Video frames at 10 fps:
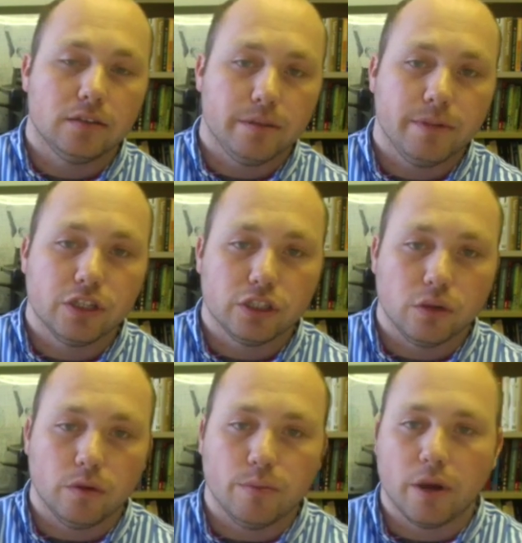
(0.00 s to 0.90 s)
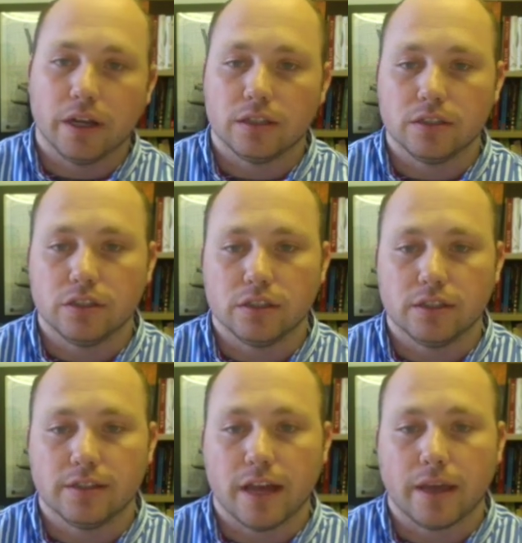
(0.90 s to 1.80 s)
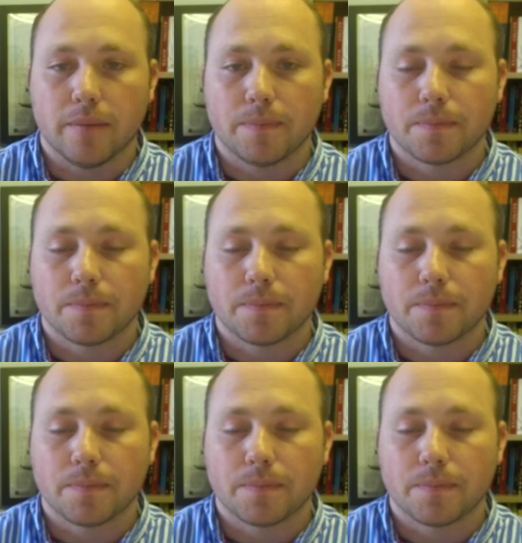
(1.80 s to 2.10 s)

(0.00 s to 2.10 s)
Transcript: diminishing total products in just a second.